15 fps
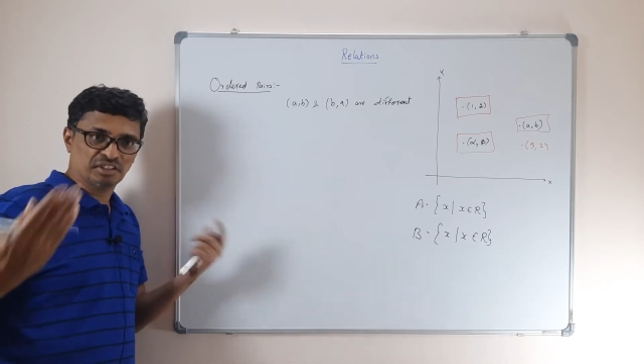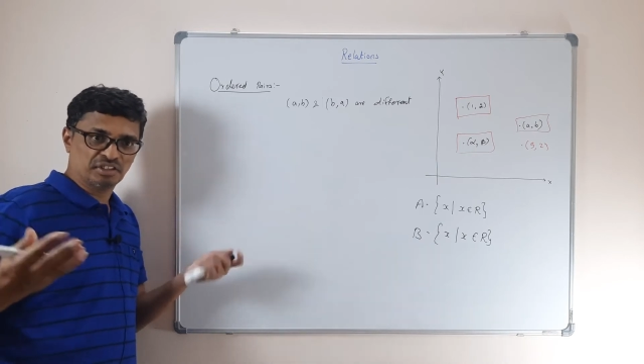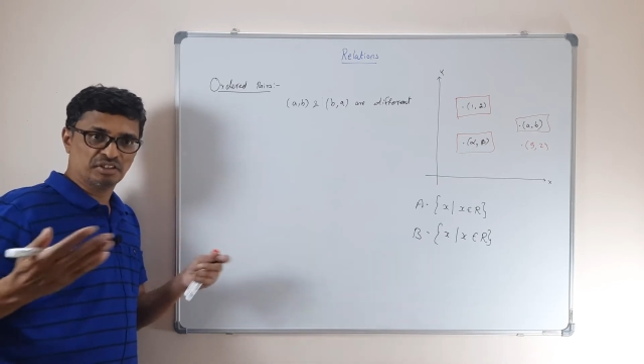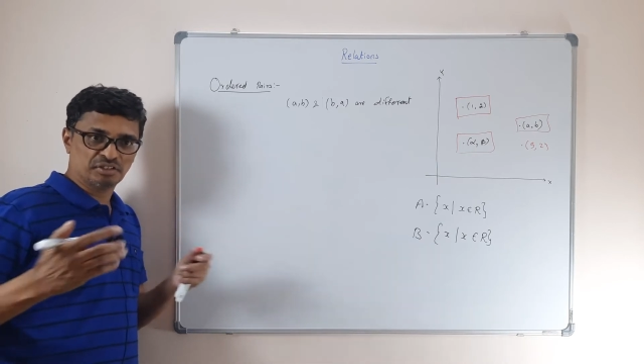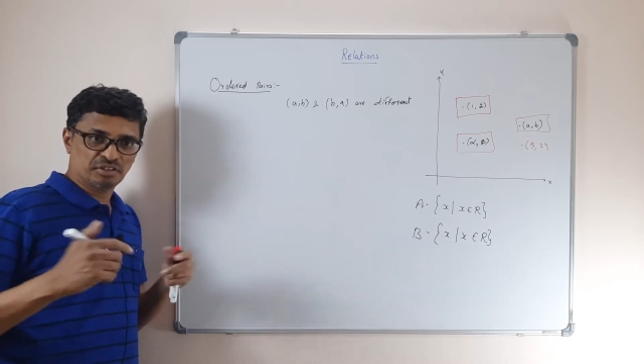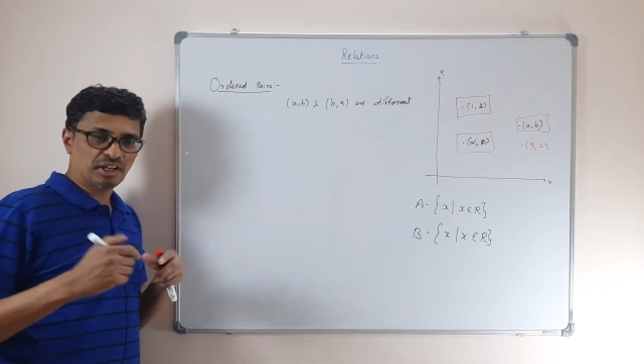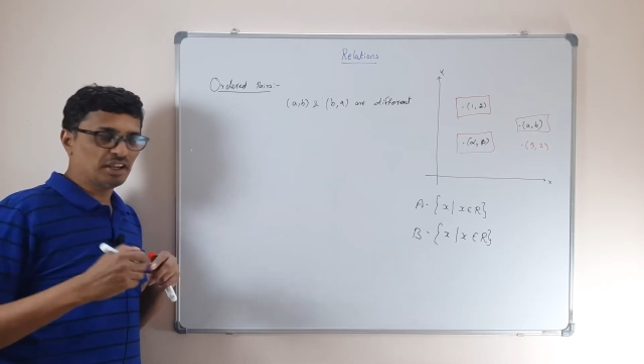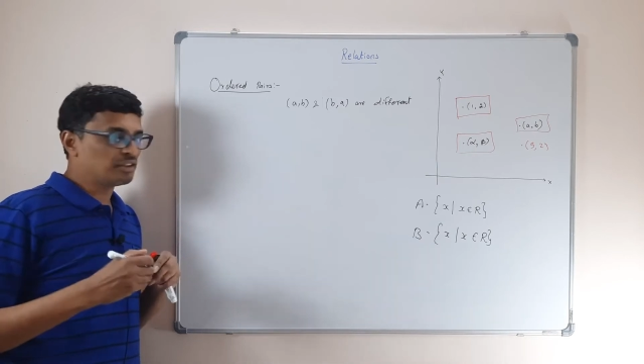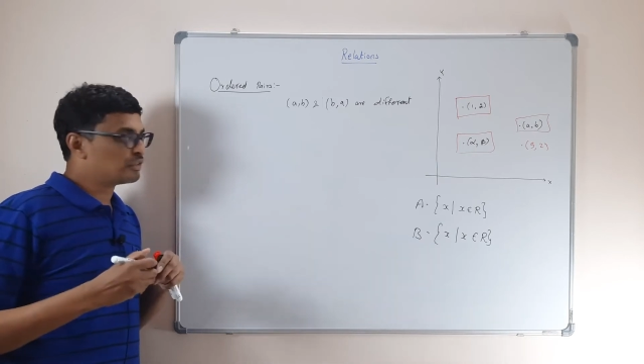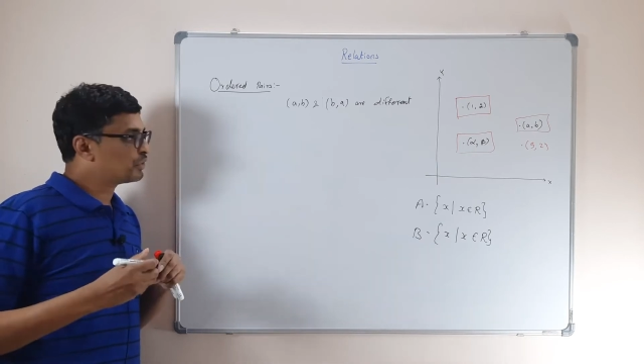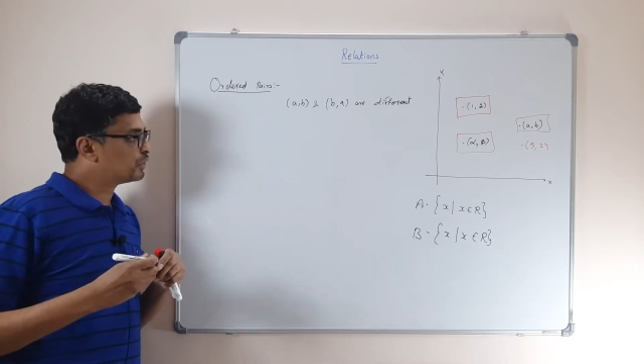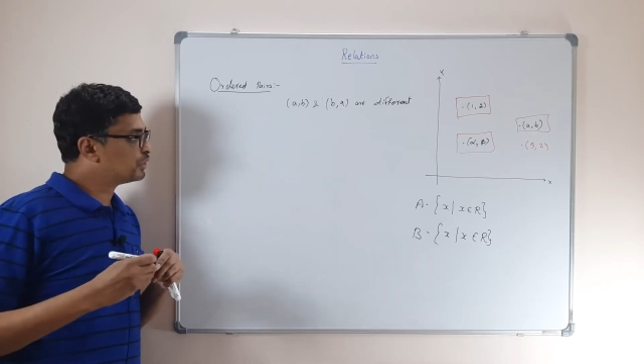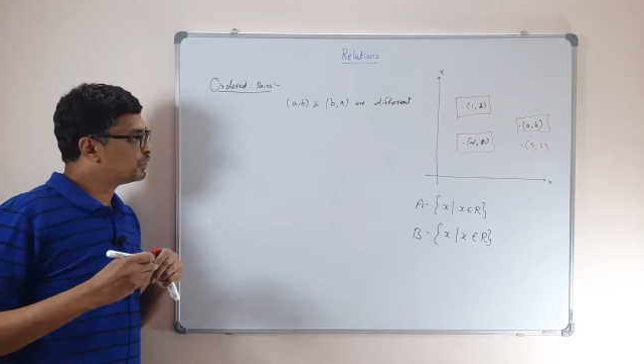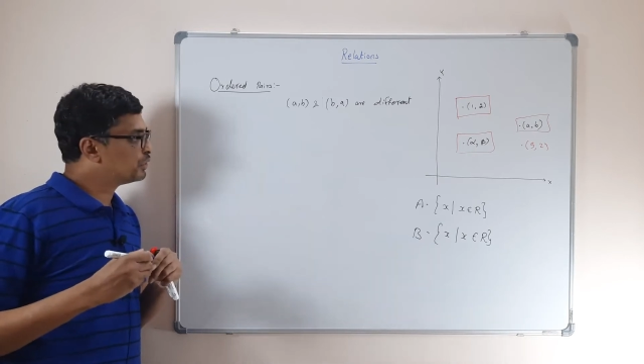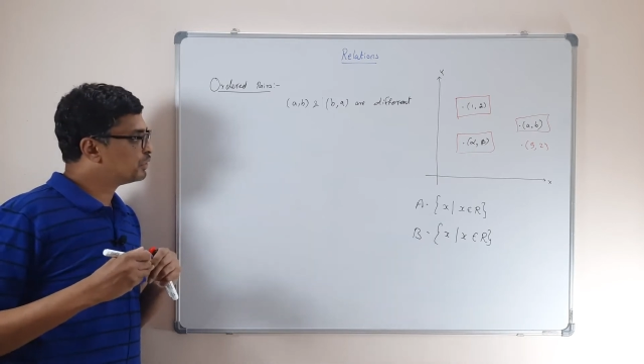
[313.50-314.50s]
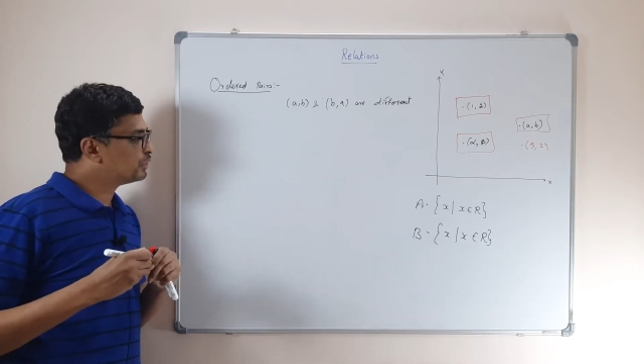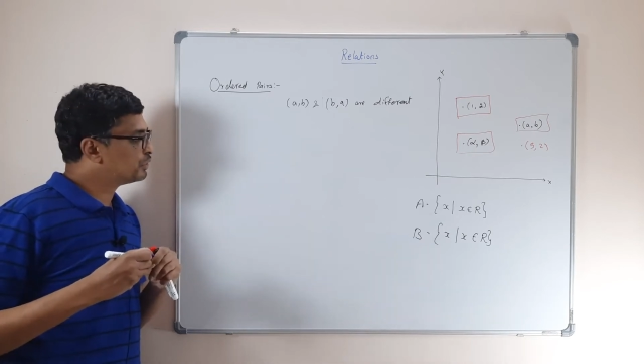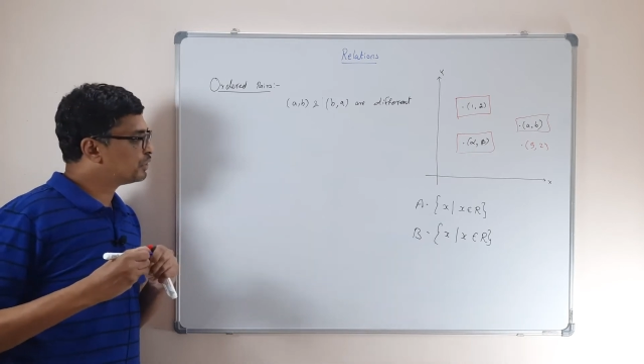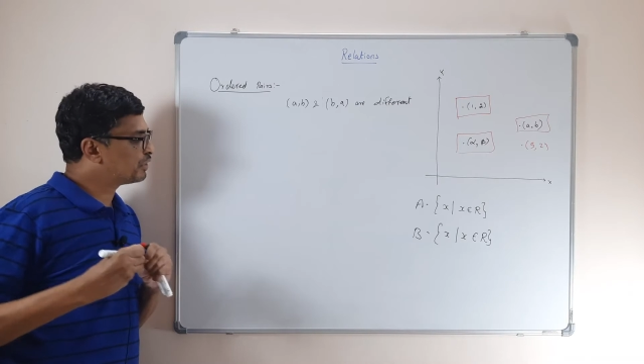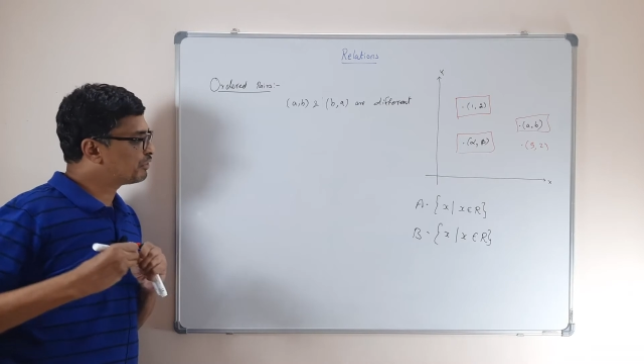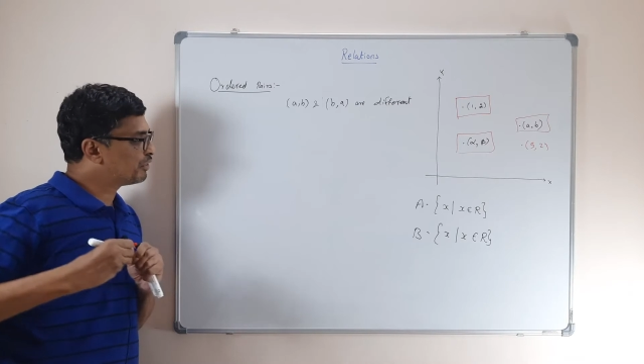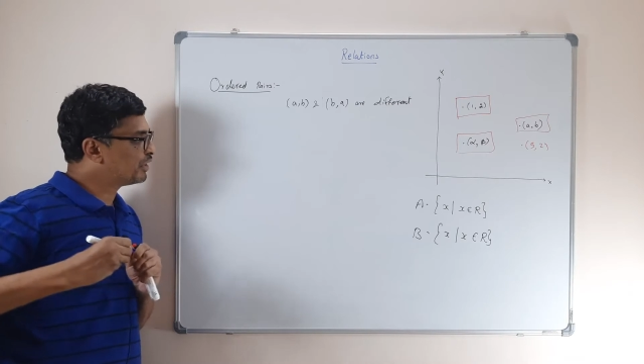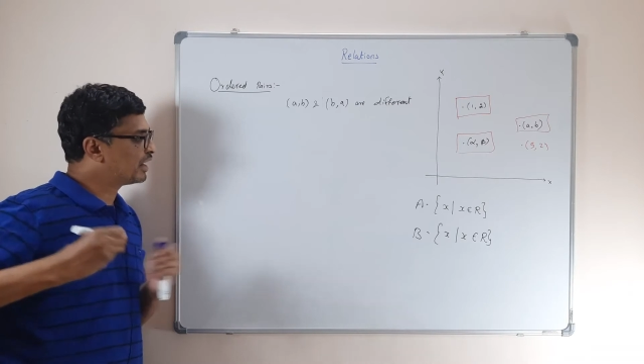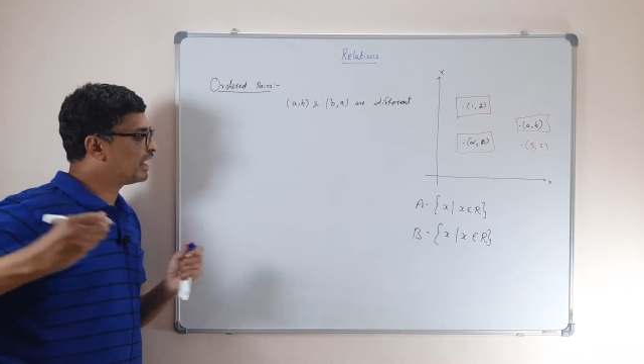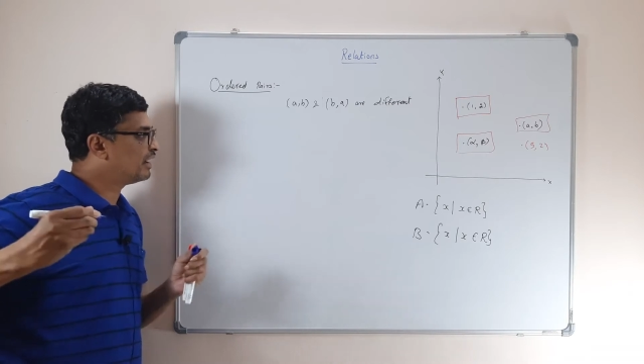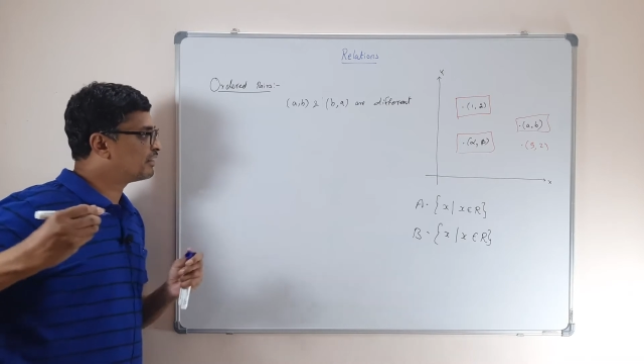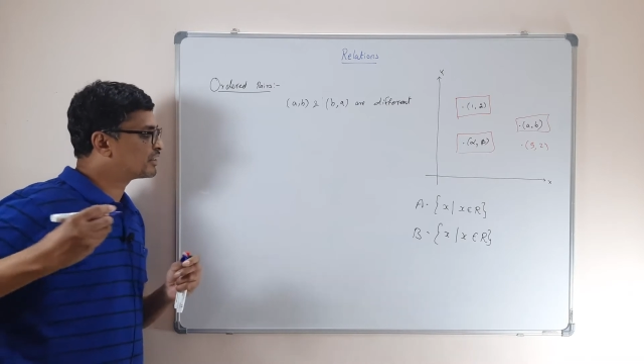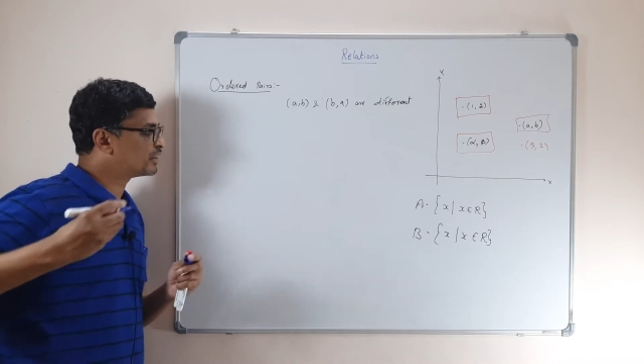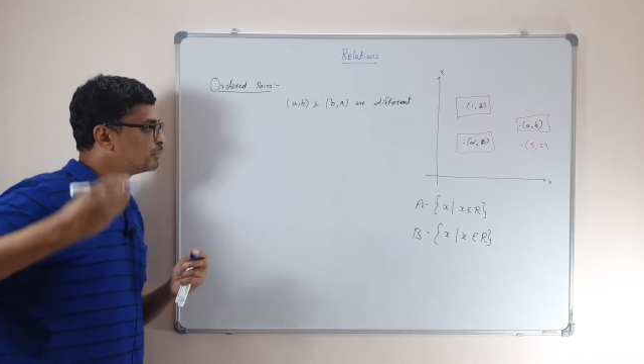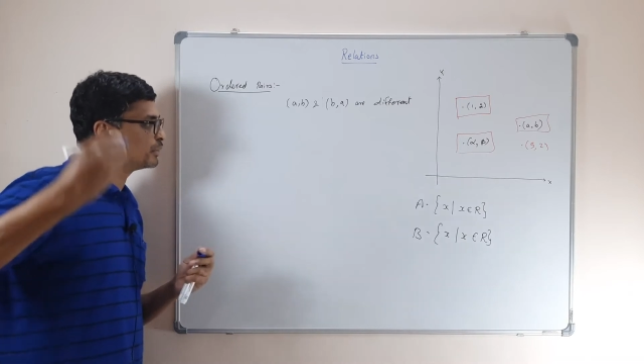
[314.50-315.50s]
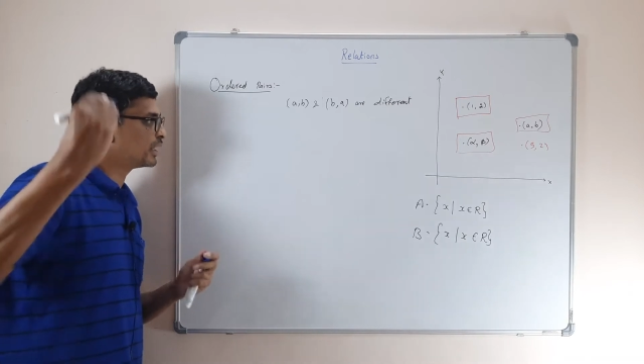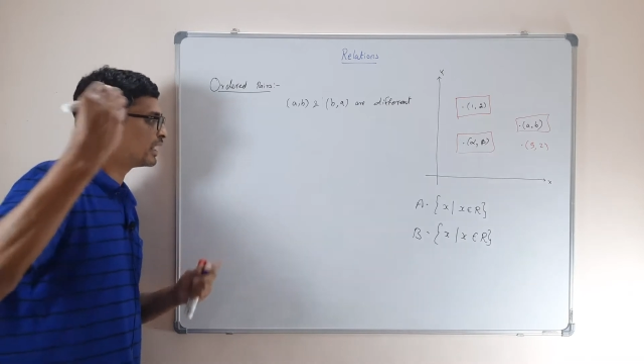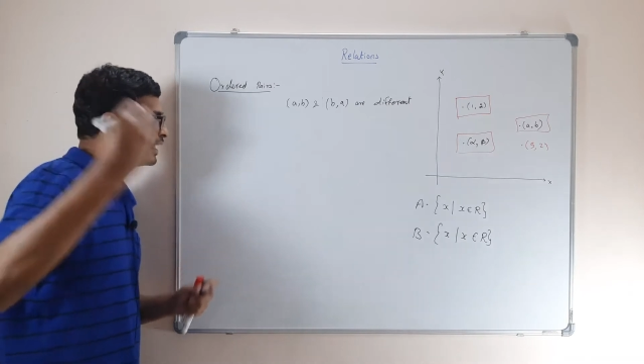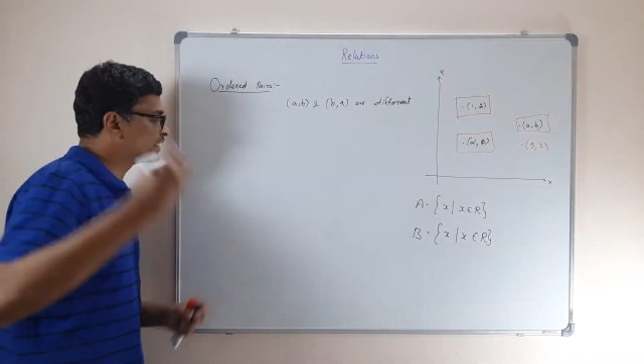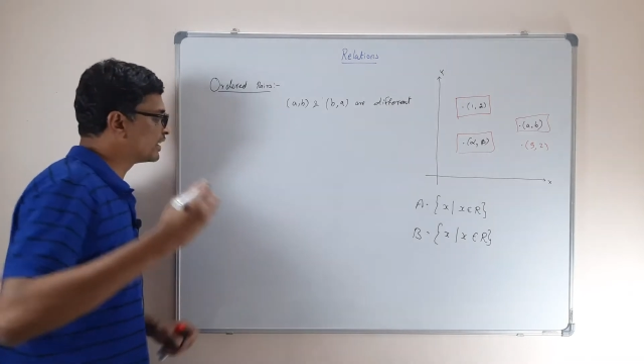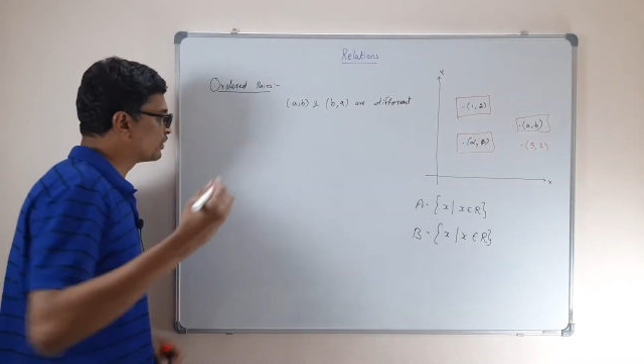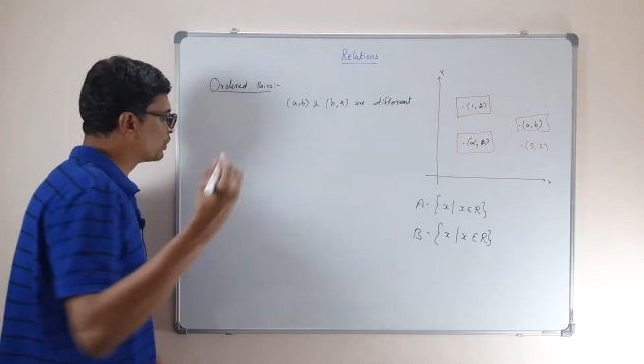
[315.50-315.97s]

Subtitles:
Okay, so what we'll have something like that.